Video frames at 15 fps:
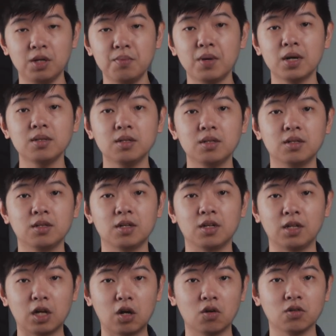Demand
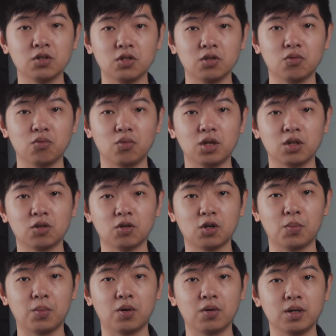in econs, we talk
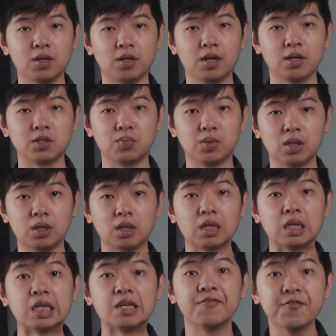about it as being
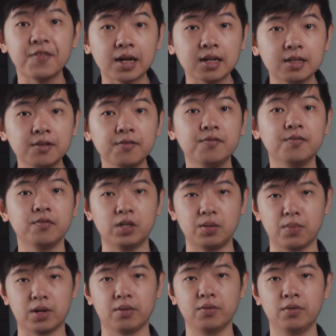effective
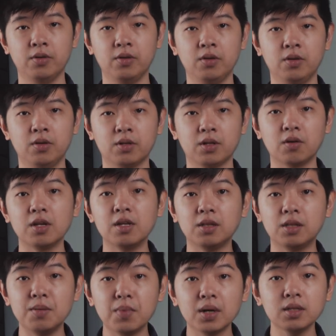demand. Now
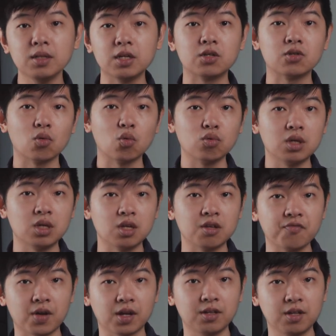demand is only
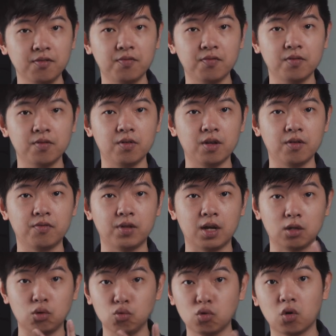effective if
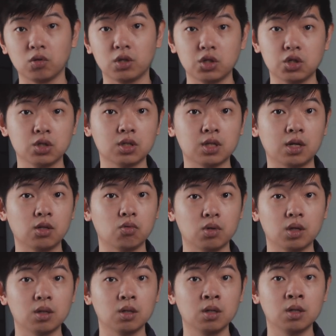there are two conditions tied to
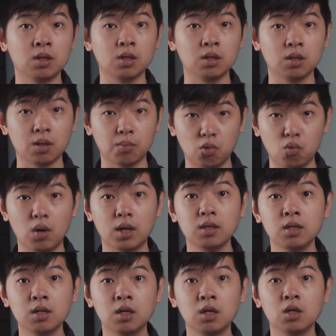it. Number one,
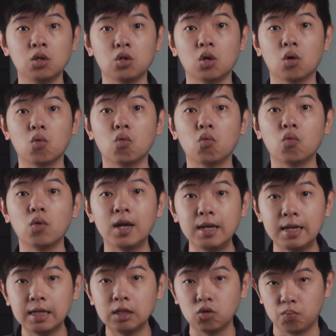you're
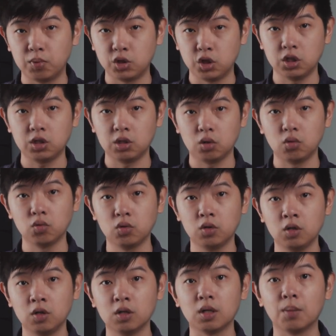willing to purchase the good.
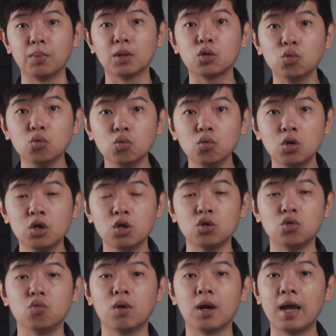Number two,
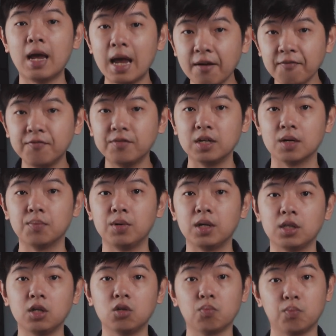you have the
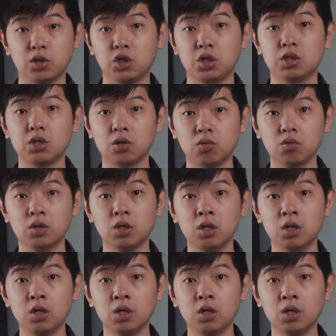ability to purchase the good.